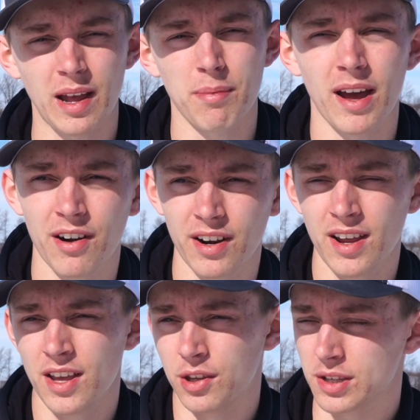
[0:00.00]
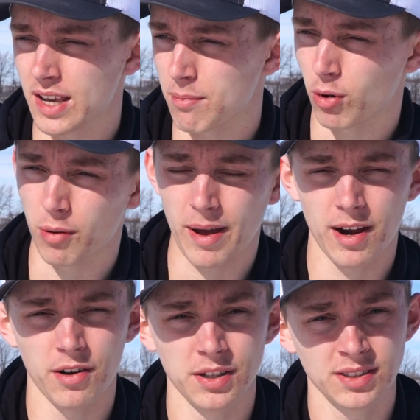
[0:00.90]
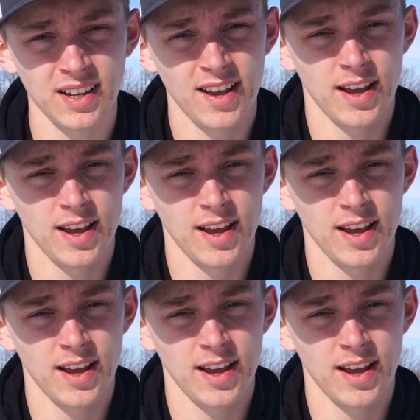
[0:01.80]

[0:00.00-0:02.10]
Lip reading: that battery. You can get more batteries.